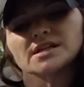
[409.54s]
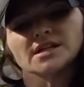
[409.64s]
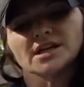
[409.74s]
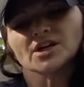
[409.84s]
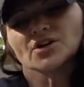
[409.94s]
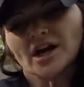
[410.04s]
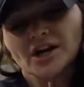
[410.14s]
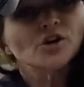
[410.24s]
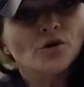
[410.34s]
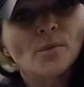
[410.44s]
it kind
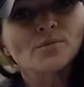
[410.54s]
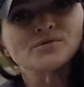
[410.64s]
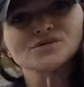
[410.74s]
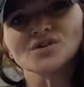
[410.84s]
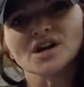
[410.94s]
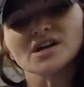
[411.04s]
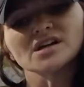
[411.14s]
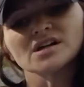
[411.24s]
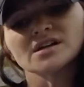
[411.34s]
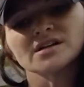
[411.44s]
of crumbles, right?
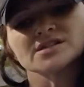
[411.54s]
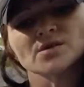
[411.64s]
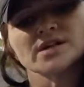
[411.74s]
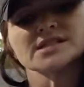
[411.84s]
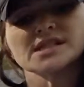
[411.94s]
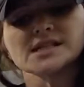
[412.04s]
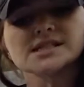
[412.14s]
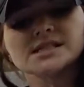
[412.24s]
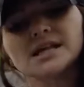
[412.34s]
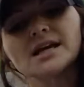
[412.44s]
So in a sense,
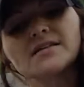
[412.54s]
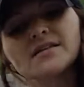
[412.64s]
it's like the